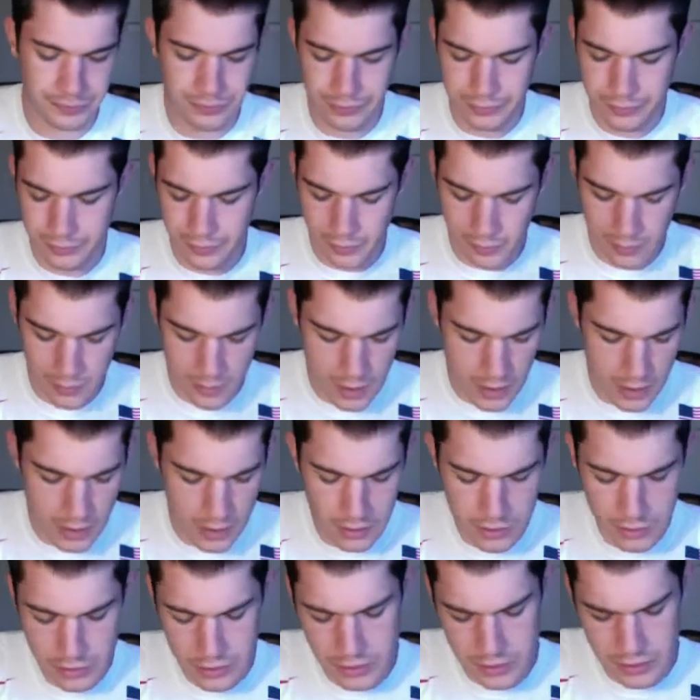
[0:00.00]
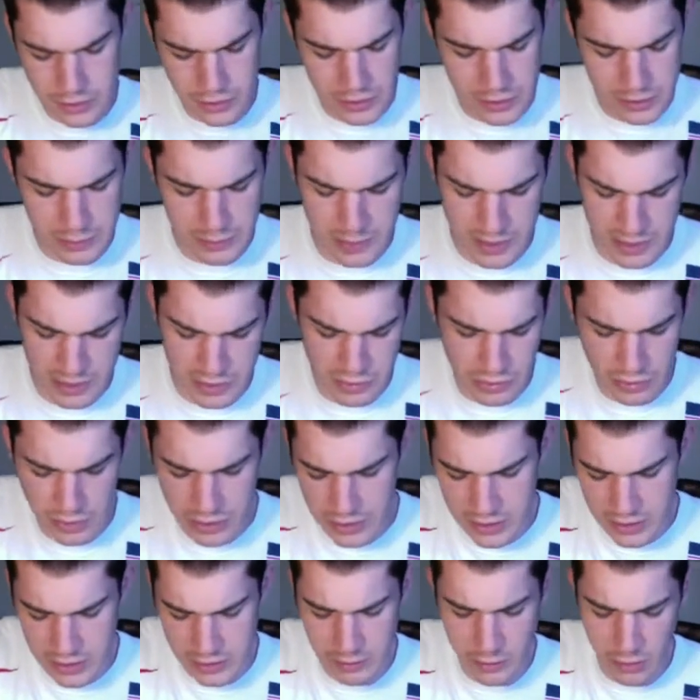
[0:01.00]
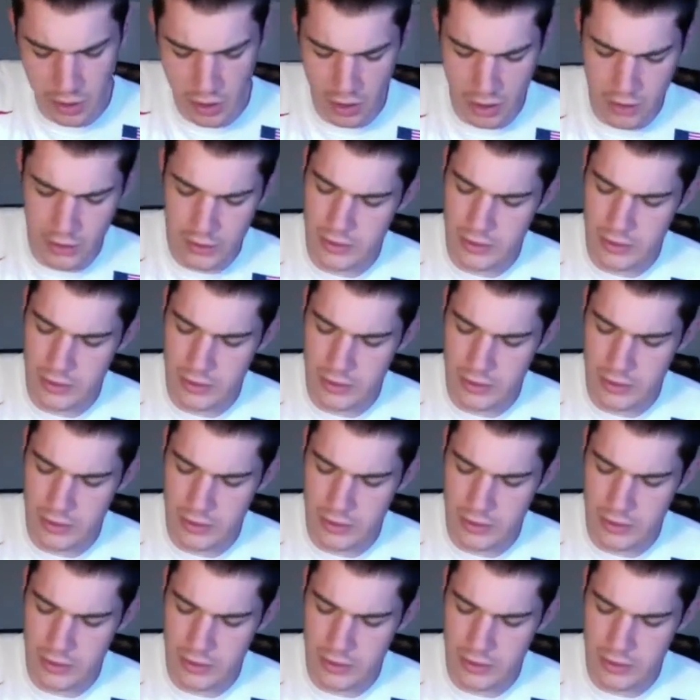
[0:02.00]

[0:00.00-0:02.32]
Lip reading: It uses USB. It's really small.